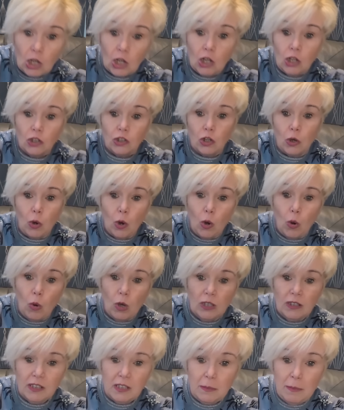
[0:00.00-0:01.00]
So I
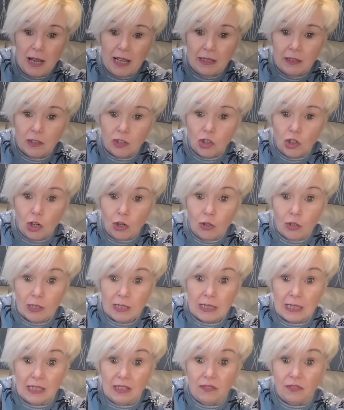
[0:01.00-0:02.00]
want to make the short
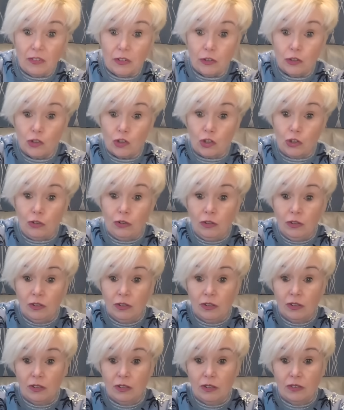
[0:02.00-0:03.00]
sleeve version
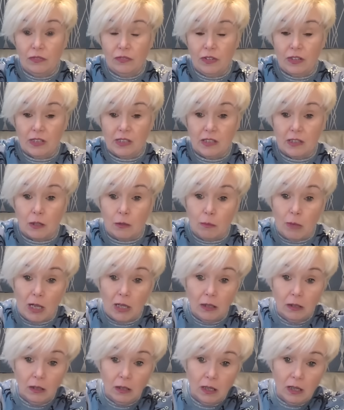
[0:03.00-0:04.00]
for the summer